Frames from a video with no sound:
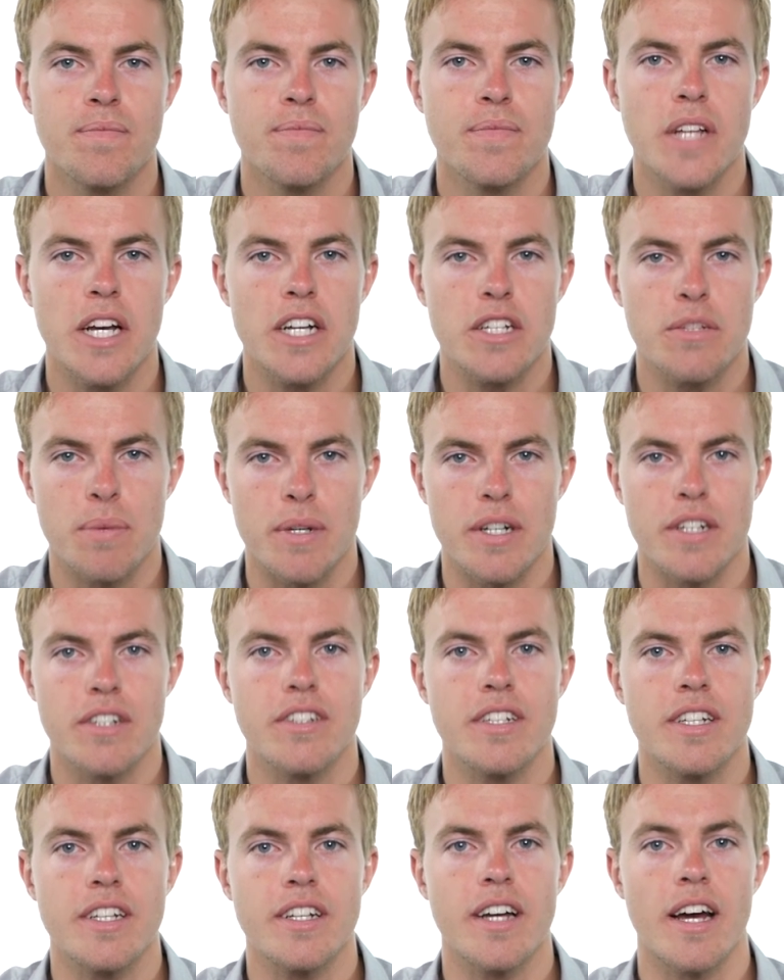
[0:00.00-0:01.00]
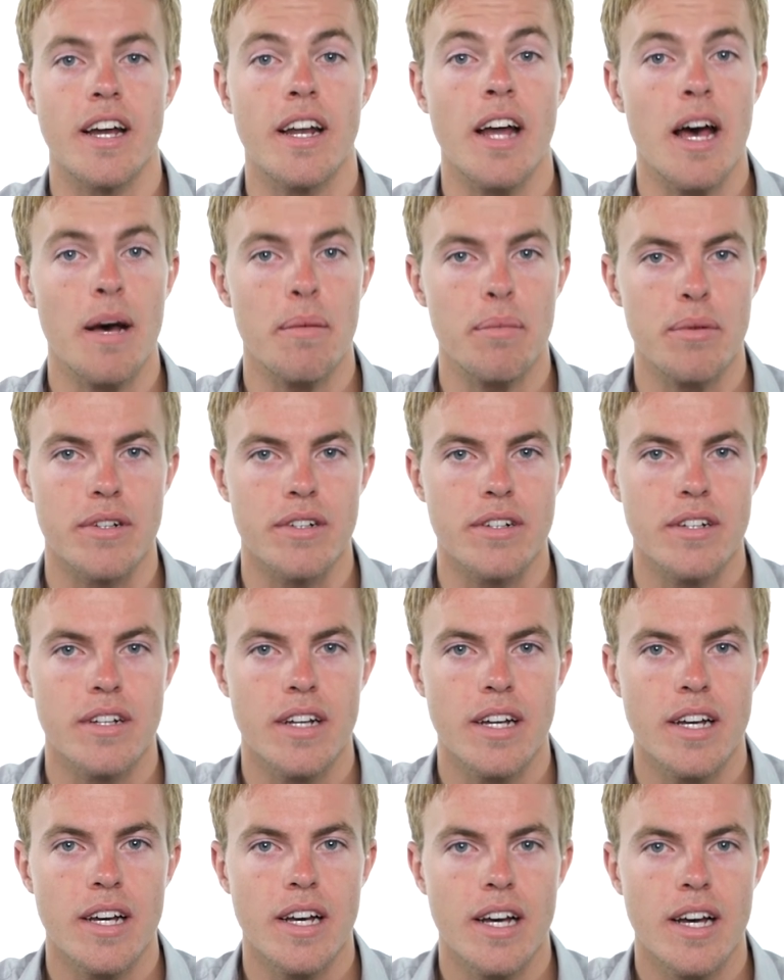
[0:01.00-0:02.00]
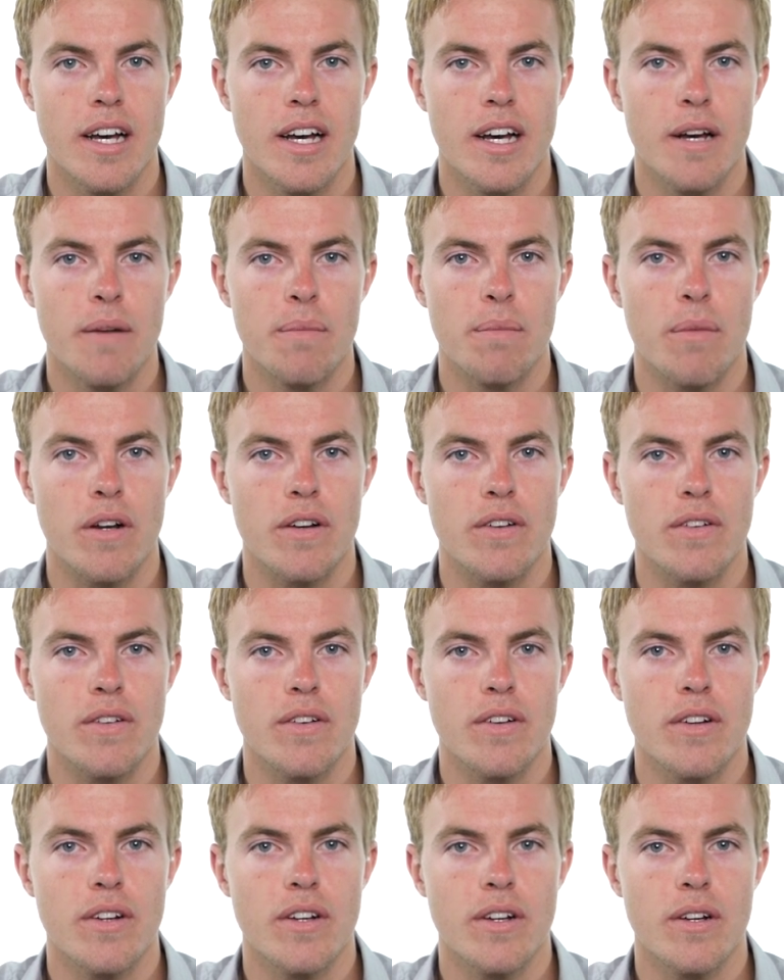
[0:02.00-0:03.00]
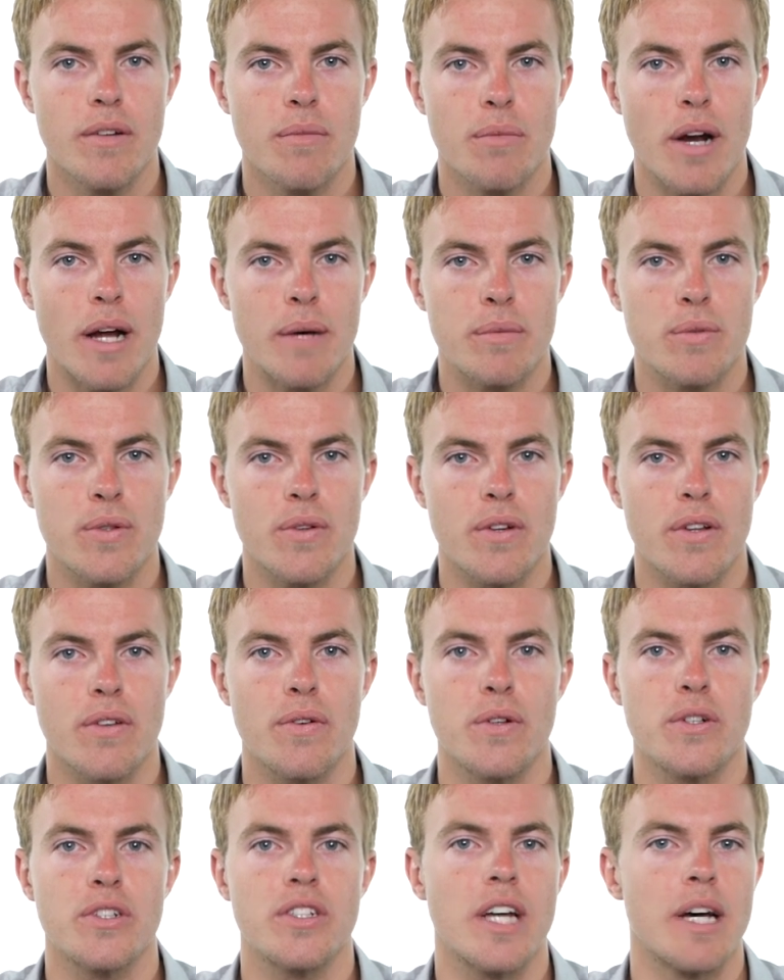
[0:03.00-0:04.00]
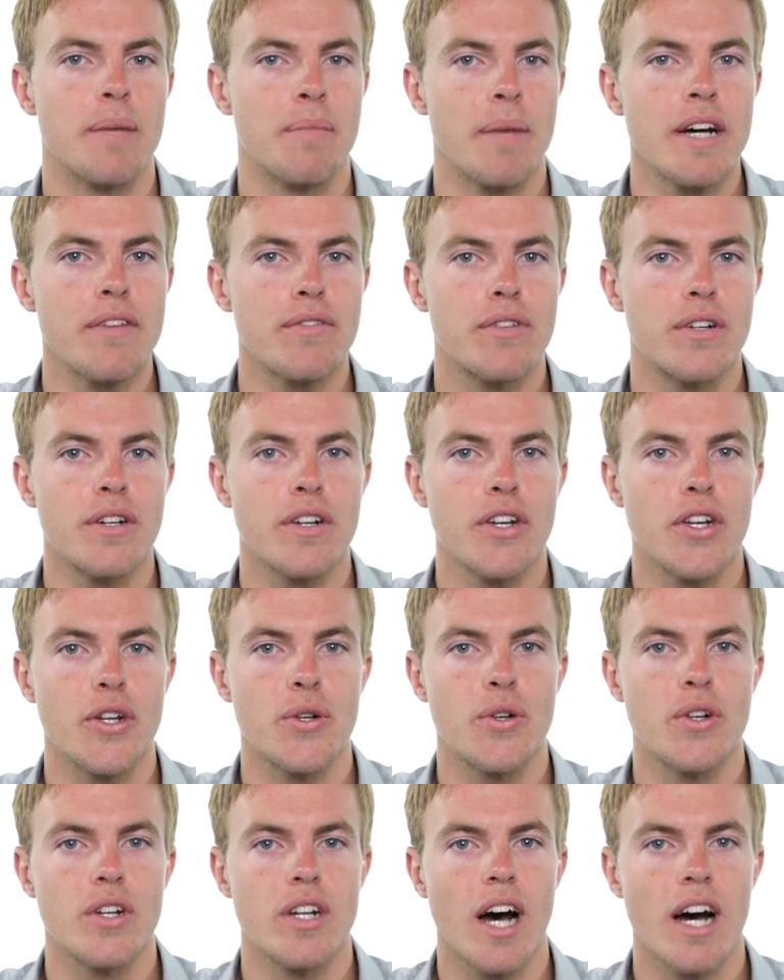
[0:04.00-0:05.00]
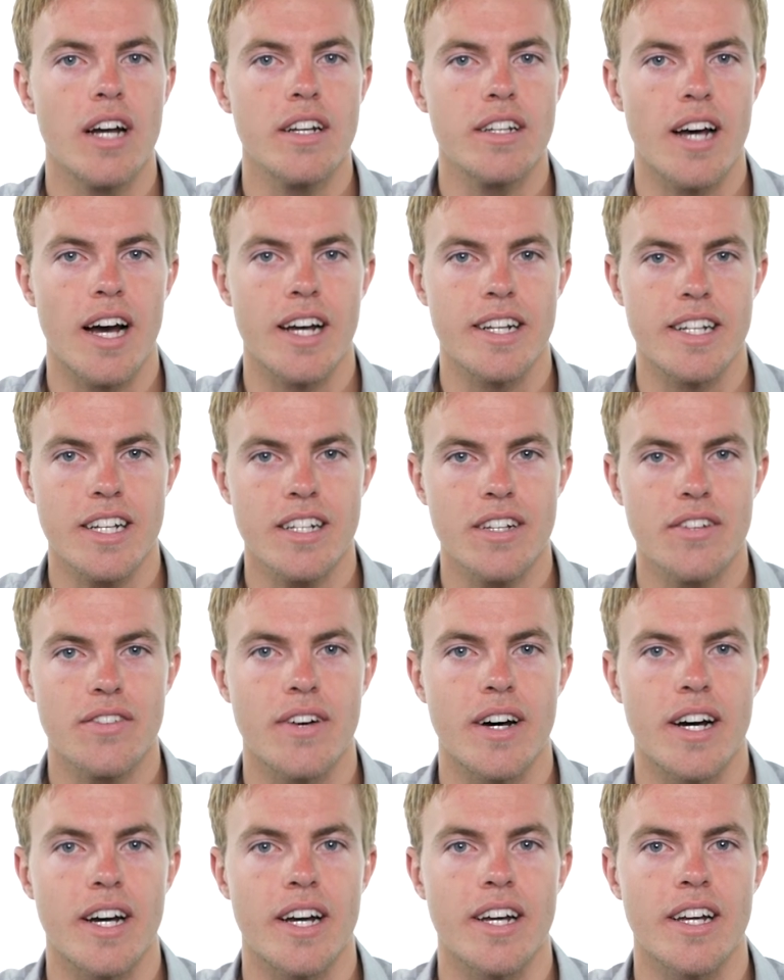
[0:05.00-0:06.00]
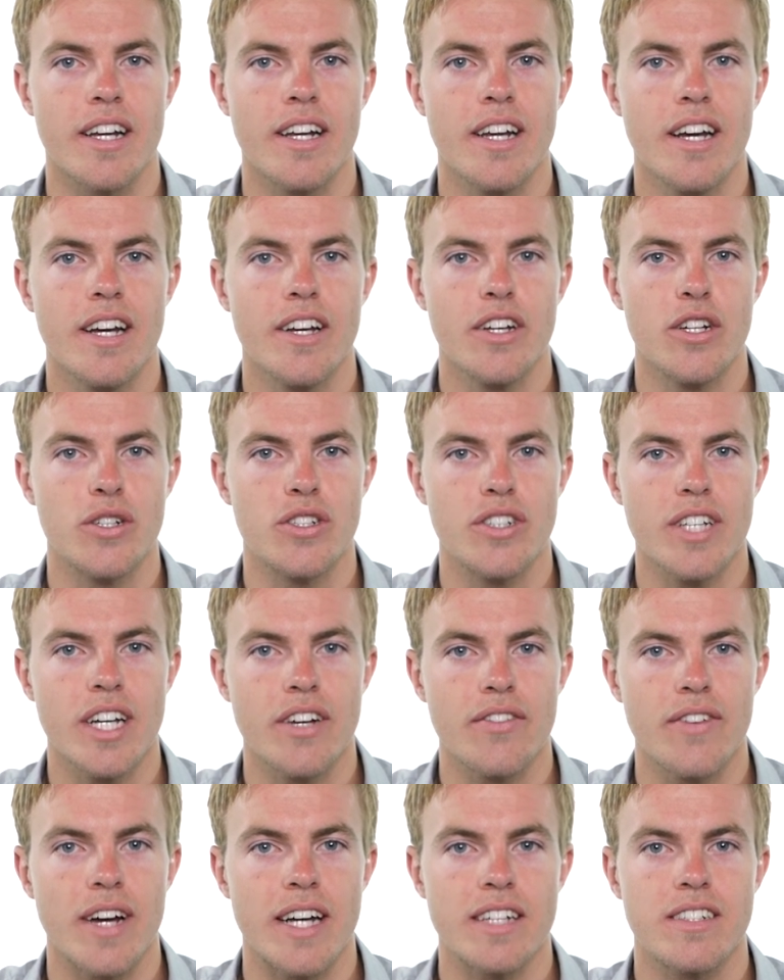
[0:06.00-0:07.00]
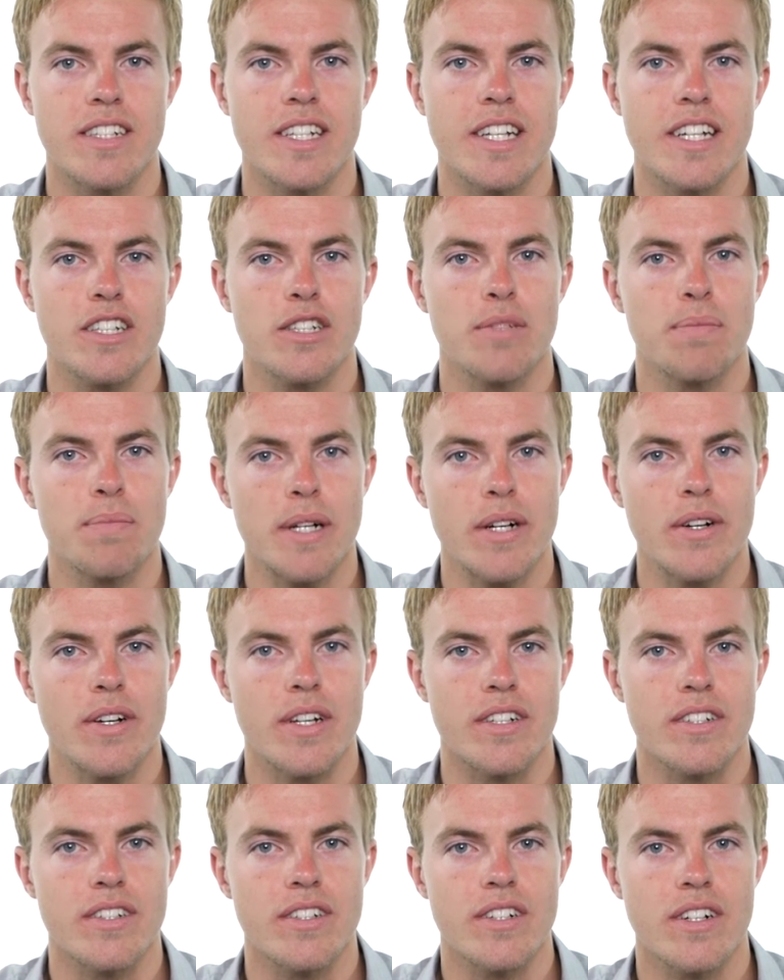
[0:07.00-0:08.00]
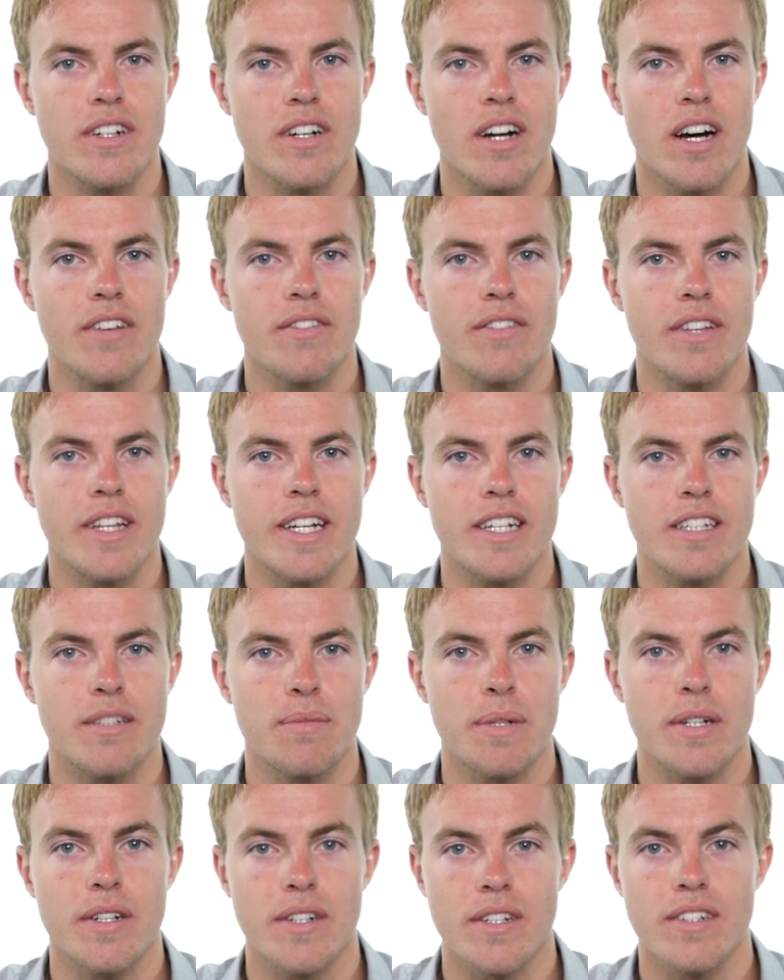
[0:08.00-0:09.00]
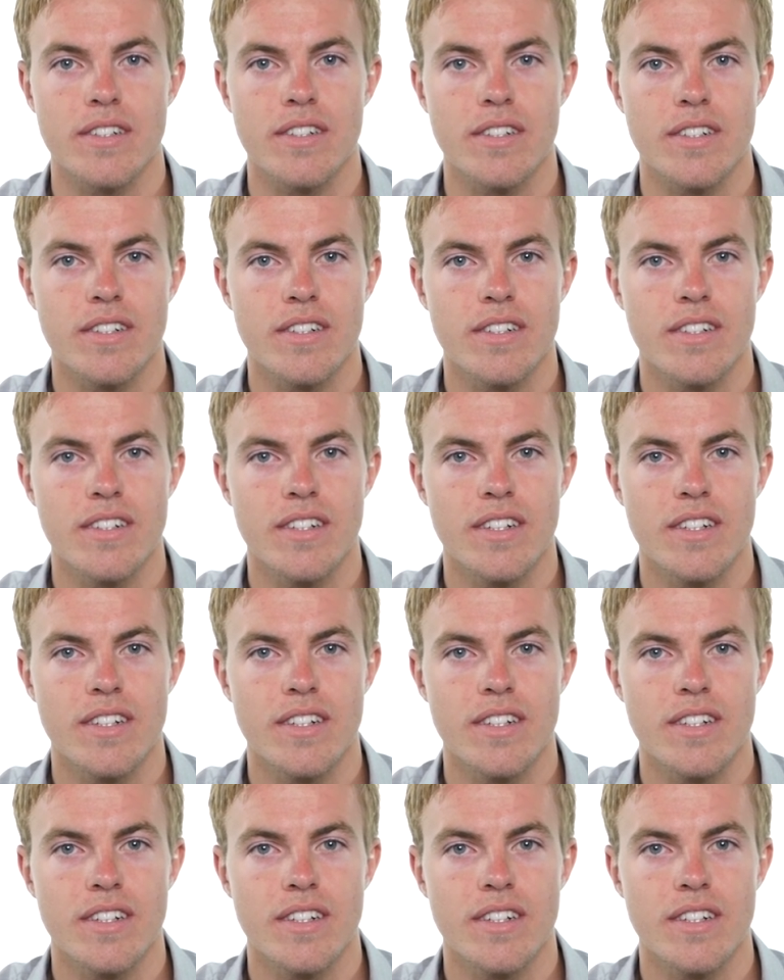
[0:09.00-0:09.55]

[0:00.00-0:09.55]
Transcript: Experiencing can happen, but perhaps for the first time ever, you're not identifying yourself as the experiencer of the experiences.